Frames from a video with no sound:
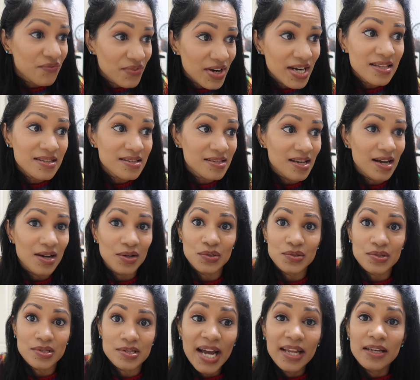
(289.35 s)
friend's
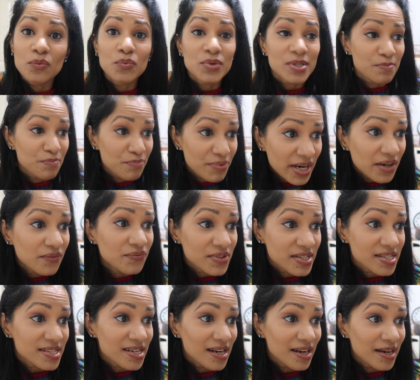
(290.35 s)
house and it was
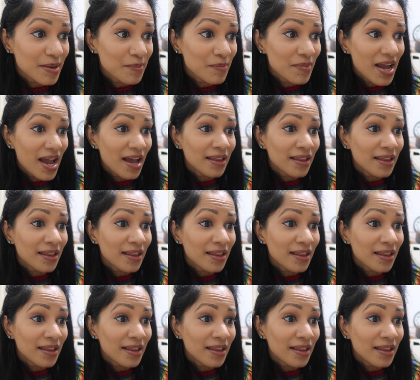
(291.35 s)
breakfast time.